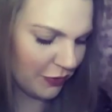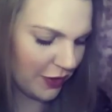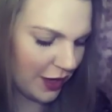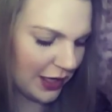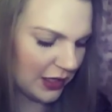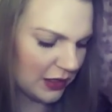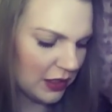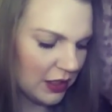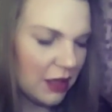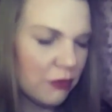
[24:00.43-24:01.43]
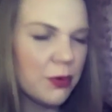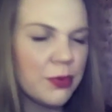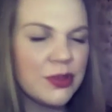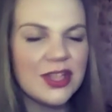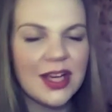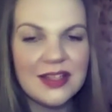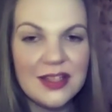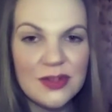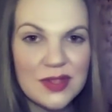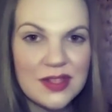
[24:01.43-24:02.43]
that if we're projecting
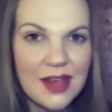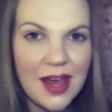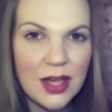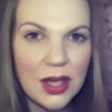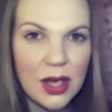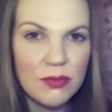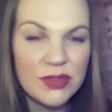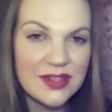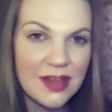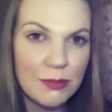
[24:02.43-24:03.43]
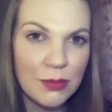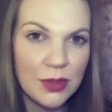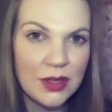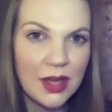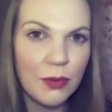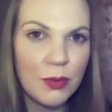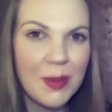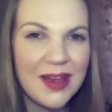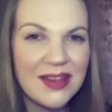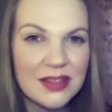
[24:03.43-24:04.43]
all this anger and resentment and we're
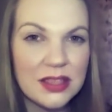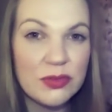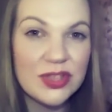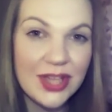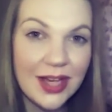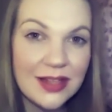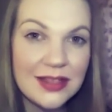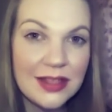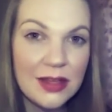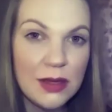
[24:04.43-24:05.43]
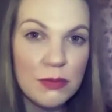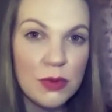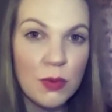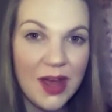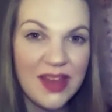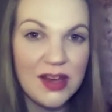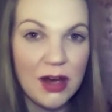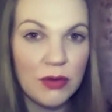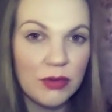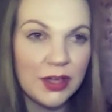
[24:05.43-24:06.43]
basically rejecting them the way they
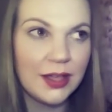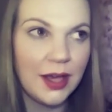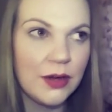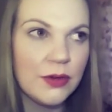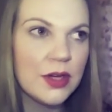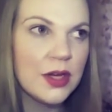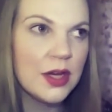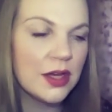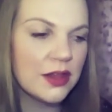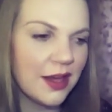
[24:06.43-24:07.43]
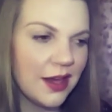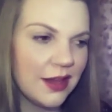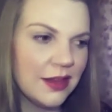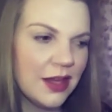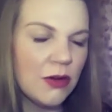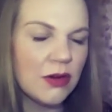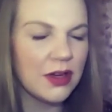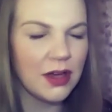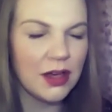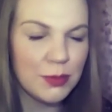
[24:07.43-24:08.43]
are right now, then they're not going
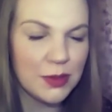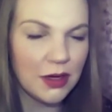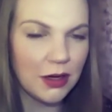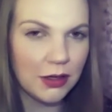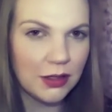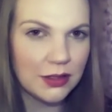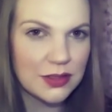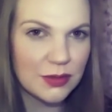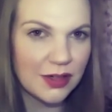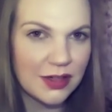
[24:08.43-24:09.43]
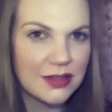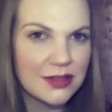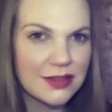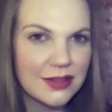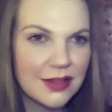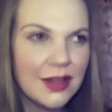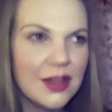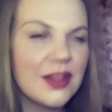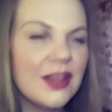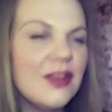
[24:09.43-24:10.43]
to open their heart to us.
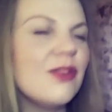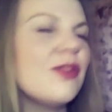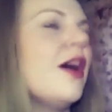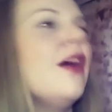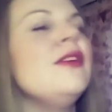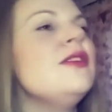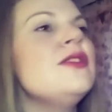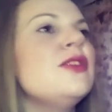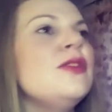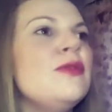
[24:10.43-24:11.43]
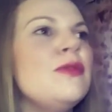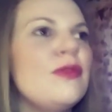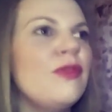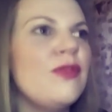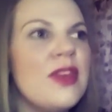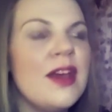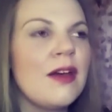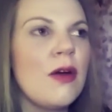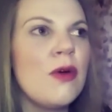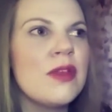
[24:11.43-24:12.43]
They're not going to think,
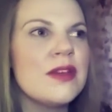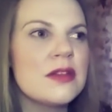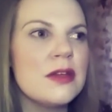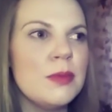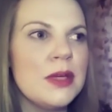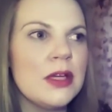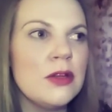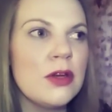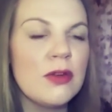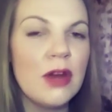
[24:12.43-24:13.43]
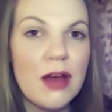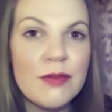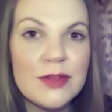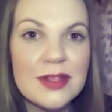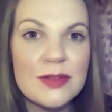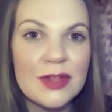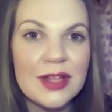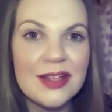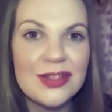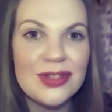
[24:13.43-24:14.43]
oh, there's going to be a lot of love in this
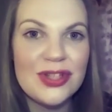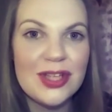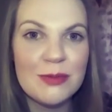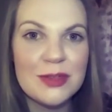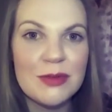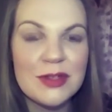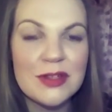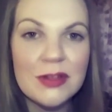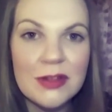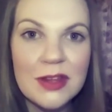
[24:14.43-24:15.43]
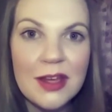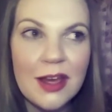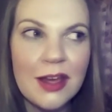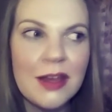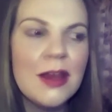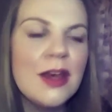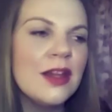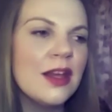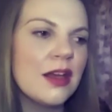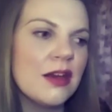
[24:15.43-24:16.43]
relationship, so it's a good thing.
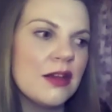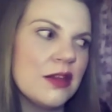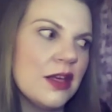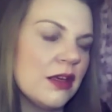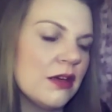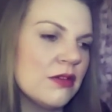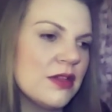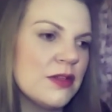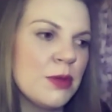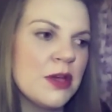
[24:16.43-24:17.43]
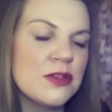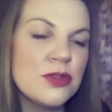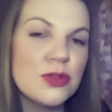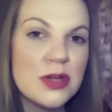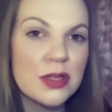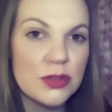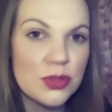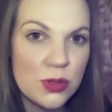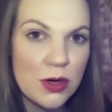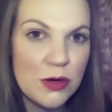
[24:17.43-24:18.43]
They're going to think, oh, this person's trying to
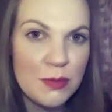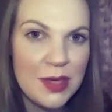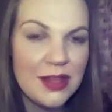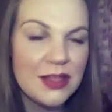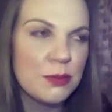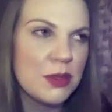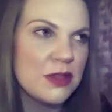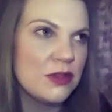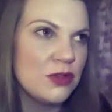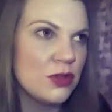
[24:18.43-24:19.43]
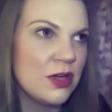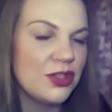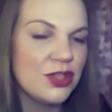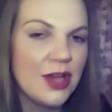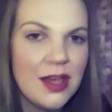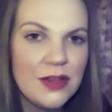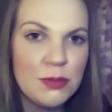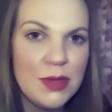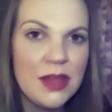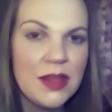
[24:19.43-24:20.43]
control me, this person's trying to change
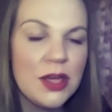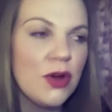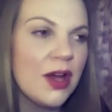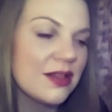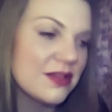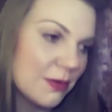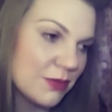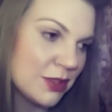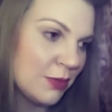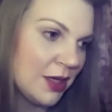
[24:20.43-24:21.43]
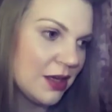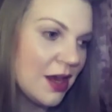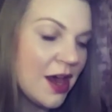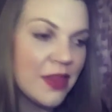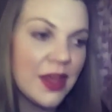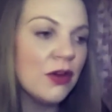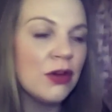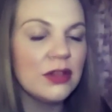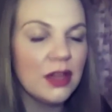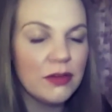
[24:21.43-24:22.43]
me, they're not accepting me, they're
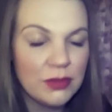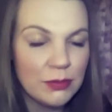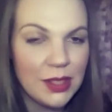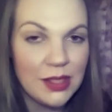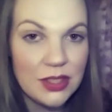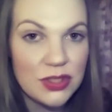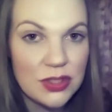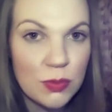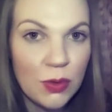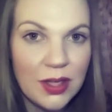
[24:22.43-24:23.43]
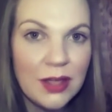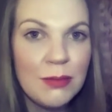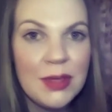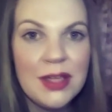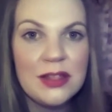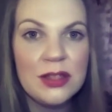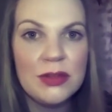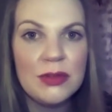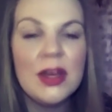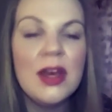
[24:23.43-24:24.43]
not loving me, they're just wanting me
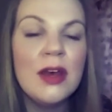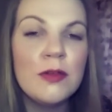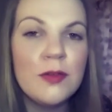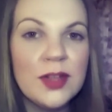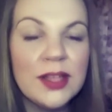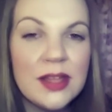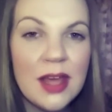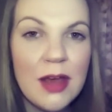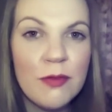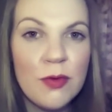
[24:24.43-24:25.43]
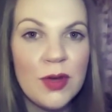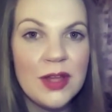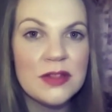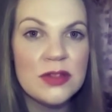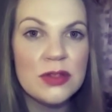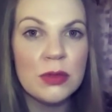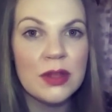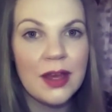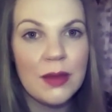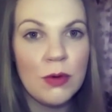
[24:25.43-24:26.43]
to fill in their void and do what
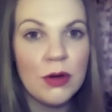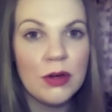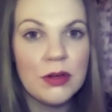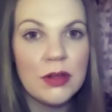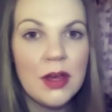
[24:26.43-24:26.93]
they want.